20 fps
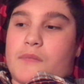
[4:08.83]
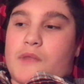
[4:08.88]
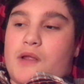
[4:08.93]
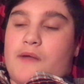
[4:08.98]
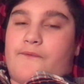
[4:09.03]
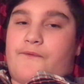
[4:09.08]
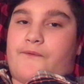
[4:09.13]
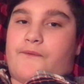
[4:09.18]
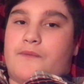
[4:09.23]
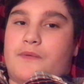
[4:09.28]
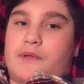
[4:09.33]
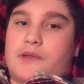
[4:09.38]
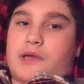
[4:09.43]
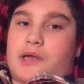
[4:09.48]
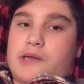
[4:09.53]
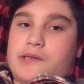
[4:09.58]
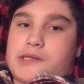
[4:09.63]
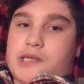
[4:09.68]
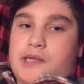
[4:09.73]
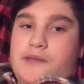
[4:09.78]

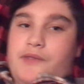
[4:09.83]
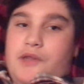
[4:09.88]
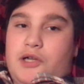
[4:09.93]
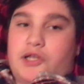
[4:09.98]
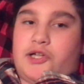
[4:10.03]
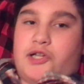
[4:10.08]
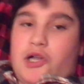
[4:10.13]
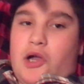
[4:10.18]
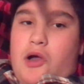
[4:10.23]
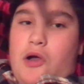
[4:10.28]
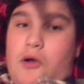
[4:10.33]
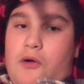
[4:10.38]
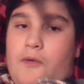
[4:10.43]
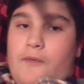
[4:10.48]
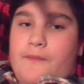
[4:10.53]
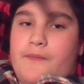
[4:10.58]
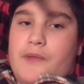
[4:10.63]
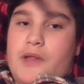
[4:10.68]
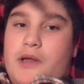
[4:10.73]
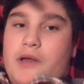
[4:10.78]
the
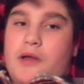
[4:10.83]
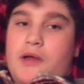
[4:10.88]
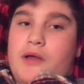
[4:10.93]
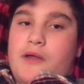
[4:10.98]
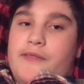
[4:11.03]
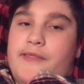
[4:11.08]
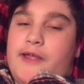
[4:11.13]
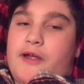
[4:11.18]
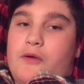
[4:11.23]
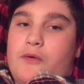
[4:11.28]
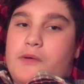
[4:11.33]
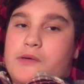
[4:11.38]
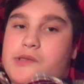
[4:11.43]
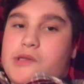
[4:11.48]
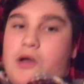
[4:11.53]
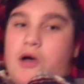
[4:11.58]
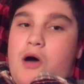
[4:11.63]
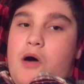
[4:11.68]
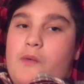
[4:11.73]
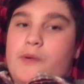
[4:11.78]
show there
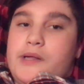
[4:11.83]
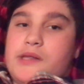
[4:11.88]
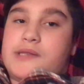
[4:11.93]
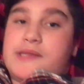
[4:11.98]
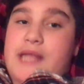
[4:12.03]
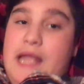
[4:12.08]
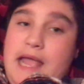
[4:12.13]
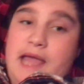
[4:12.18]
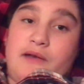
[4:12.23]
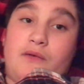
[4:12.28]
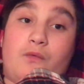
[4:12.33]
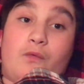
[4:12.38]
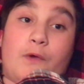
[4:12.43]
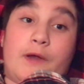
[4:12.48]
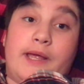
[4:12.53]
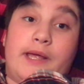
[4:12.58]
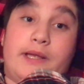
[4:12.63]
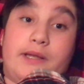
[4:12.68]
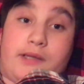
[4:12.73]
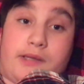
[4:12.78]
was always 10
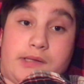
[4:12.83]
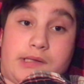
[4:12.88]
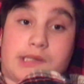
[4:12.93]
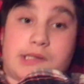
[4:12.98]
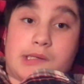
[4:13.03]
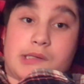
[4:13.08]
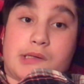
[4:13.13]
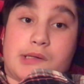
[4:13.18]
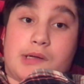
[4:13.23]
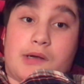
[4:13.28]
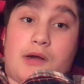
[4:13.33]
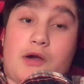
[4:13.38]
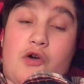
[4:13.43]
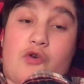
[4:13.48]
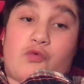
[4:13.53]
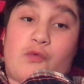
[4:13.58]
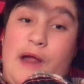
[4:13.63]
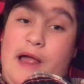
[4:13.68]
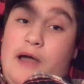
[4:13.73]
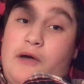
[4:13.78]
rings
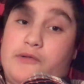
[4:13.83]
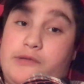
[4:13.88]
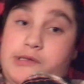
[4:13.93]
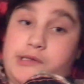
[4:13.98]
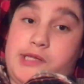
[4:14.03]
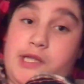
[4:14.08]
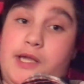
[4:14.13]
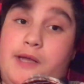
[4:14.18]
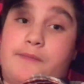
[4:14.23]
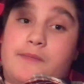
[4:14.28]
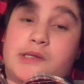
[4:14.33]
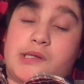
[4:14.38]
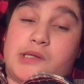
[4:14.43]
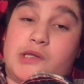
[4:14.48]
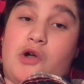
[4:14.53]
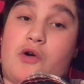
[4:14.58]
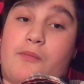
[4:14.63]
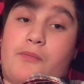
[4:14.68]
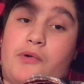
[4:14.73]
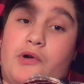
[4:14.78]
around Steve's
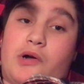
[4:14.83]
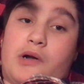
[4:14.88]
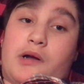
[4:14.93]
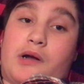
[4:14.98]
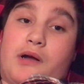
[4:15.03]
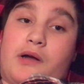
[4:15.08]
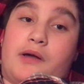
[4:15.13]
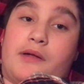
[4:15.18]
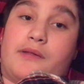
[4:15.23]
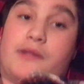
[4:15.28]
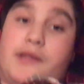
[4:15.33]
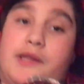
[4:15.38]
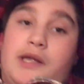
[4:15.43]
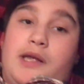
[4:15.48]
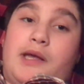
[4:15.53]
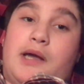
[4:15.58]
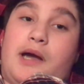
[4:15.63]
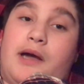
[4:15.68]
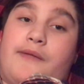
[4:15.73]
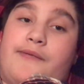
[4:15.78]
notebook.
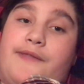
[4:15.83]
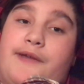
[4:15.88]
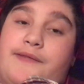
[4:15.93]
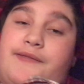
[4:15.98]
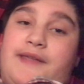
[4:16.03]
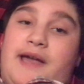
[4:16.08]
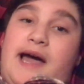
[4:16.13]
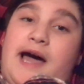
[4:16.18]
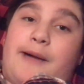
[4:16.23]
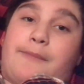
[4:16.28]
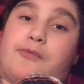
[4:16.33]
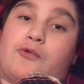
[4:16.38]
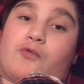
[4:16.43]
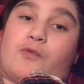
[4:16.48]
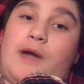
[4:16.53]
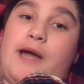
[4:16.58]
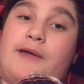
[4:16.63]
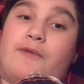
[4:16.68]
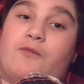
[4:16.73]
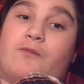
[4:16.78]
The top
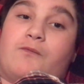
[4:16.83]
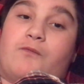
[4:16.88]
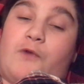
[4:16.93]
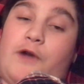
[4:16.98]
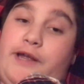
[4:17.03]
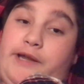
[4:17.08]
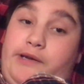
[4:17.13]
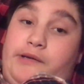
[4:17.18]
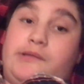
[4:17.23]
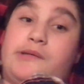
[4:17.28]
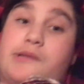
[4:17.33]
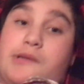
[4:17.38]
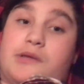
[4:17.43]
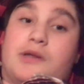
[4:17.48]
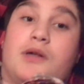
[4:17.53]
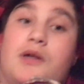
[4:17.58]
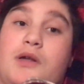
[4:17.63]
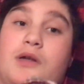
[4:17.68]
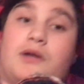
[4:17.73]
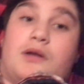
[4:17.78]
red
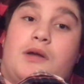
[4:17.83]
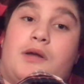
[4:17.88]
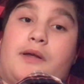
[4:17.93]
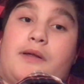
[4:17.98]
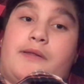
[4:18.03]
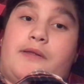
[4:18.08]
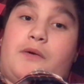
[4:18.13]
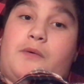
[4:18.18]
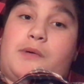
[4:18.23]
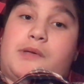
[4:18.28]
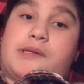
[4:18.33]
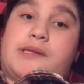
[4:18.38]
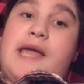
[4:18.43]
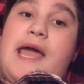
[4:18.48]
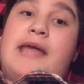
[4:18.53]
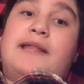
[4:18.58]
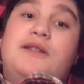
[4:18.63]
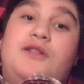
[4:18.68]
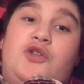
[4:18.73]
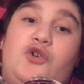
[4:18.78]
rings, there was
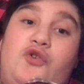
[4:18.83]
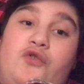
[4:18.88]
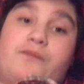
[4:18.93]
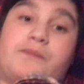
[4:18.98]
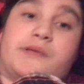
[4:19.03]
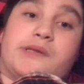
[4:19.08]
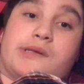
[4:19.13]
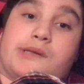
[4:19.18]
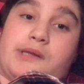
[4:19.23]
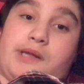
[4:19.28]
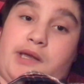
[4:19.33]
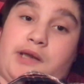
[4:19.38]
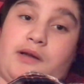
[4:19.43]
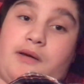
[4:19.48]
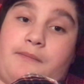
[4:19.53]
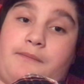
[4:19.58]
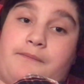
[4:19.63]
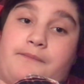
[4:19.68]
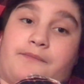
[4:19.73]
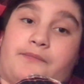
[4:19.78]
10 loops in
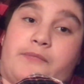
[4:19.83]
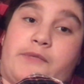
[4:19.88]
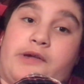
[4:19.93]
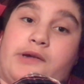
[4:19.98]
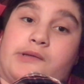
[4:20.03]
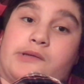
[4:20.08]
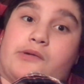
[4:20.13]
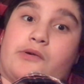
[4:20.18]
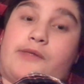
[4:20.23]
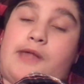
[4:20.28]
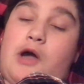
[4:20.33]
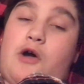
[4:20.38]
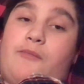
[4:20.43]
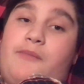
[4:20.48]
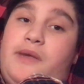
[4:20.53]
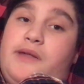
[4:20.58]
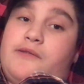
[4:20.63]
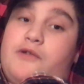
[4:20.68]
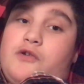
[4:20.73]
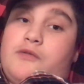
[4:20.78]
them, so that would
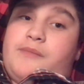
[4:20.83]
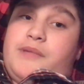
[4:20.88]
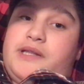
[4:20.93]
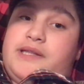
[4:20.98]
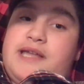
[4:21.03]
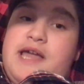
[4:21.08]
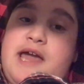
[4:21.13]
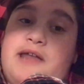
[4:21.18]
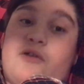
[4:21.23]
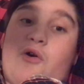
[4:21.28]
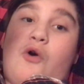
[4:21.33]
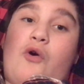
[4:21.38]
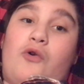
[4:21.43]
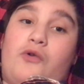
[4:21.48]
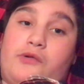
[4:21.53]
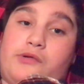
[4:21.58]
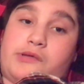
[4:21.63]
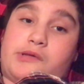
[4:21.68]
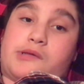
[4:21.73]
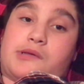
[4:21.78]
mean there would be 10
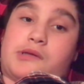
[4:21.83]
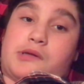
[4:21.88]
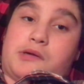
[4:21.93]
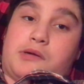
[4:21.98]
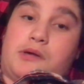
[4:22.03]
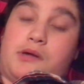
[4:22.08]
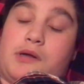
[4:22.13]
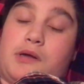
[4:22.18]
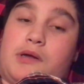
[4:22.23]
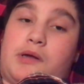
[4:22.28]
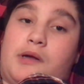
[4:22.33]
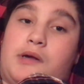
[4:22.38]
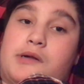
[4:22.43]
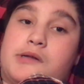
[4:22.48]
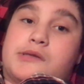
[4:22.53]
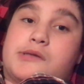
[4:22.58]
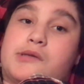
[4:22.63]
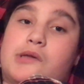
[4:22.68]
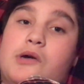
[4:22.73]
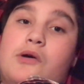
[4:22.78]
holes.
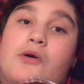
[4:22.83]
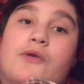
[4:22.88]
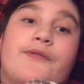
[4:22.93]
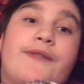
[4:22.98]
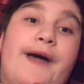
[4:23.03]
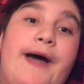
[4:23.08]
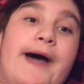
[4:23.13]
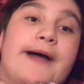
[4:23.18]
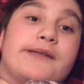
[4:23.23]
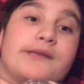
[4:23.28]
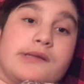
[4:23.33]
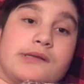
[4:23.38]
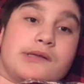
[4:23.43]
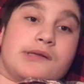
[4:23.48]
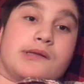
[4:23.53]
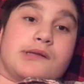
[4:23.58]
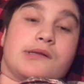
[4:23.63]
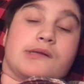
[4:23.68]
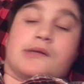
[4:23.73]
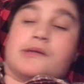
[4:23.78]
So
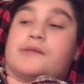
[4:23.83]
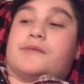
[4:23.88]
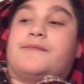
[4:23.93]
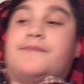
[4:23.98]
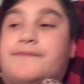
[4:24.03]
that's